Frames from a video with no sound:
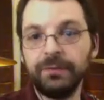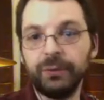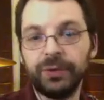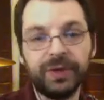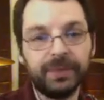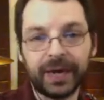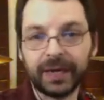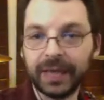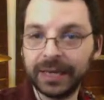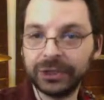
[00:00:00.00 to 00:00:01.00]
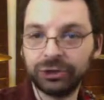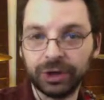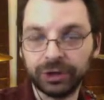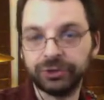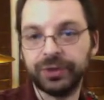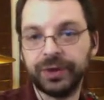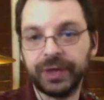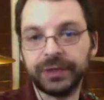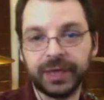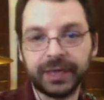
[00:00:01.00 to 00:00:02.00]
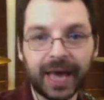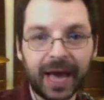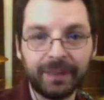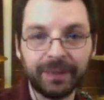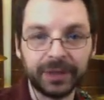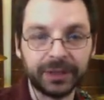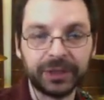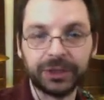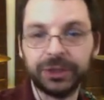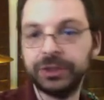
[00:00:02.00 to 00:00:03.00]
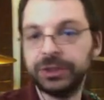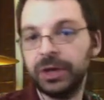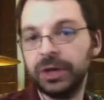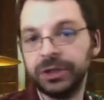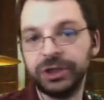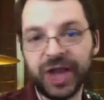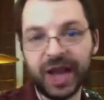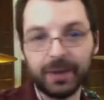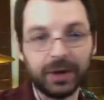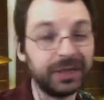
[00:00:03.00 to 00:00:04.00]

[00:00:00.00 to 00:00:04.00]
within my class structures and things like that, because it's a good song to jam on.